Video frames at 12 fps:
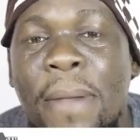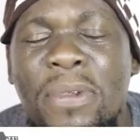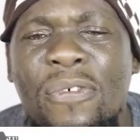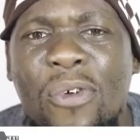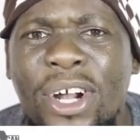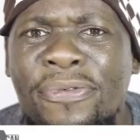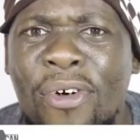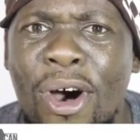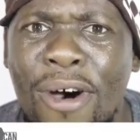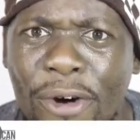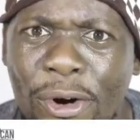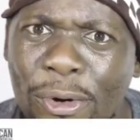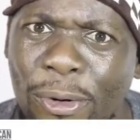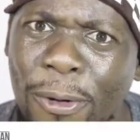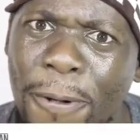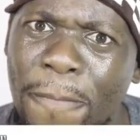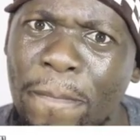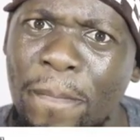I mean, for what? For who?
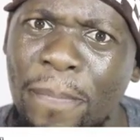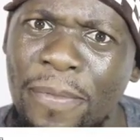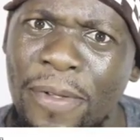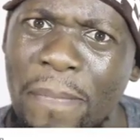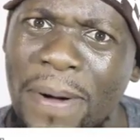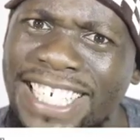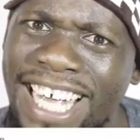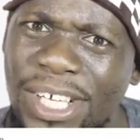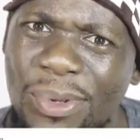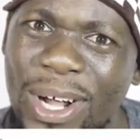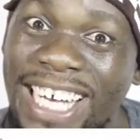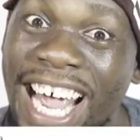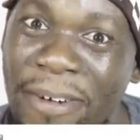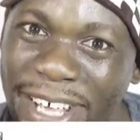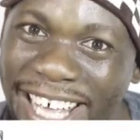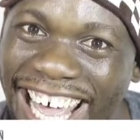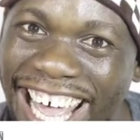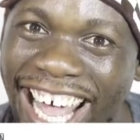But guess what? I am
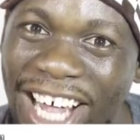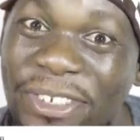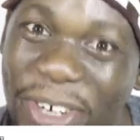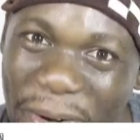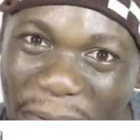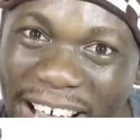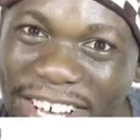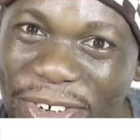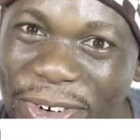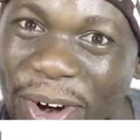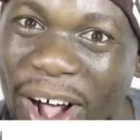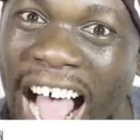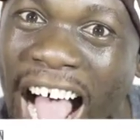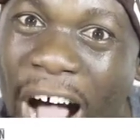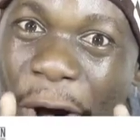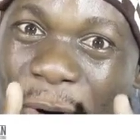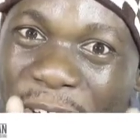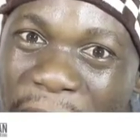here to remind you
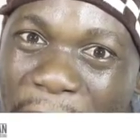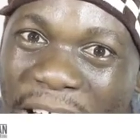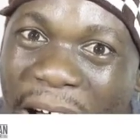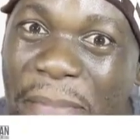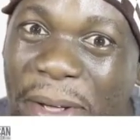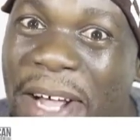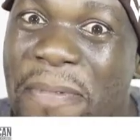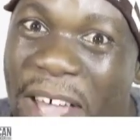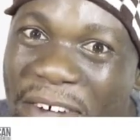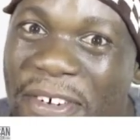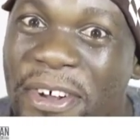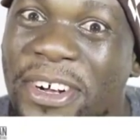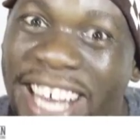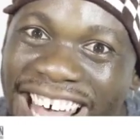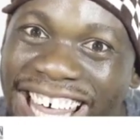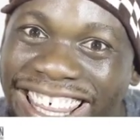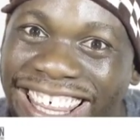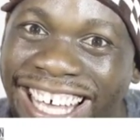how Libya became heaven on
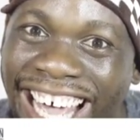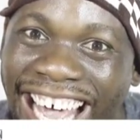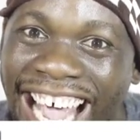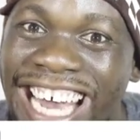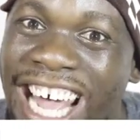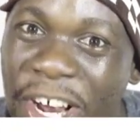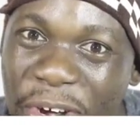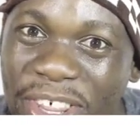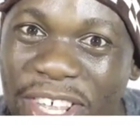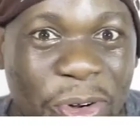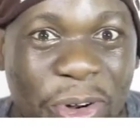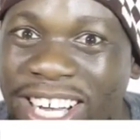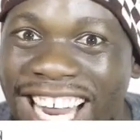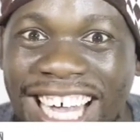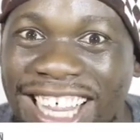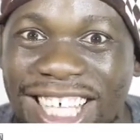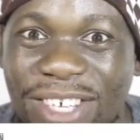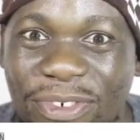earth. And I know they will not like
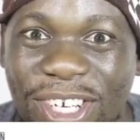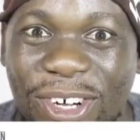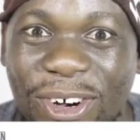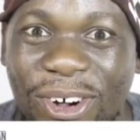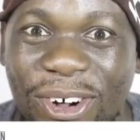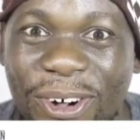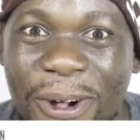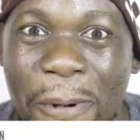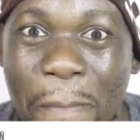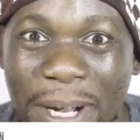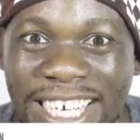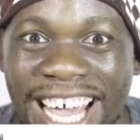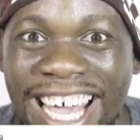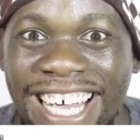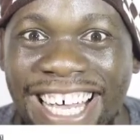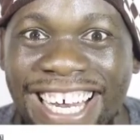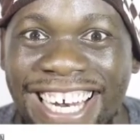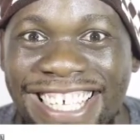this video. But
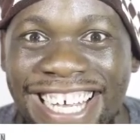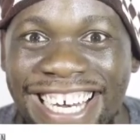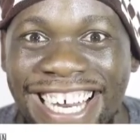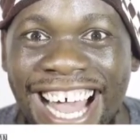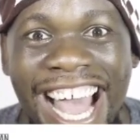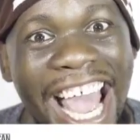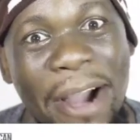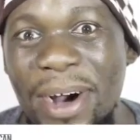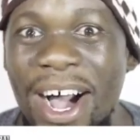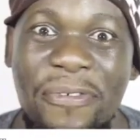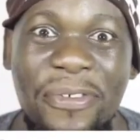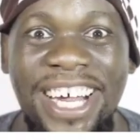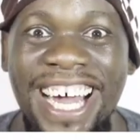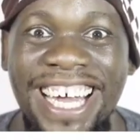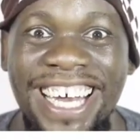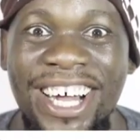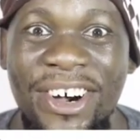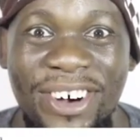hey, listen, I am African.
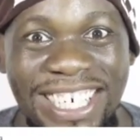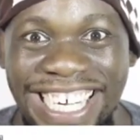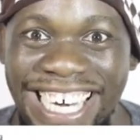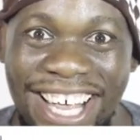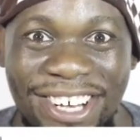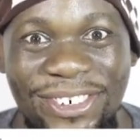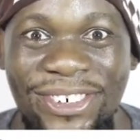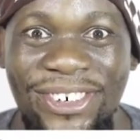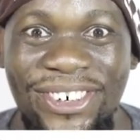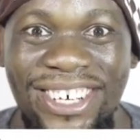What can I do?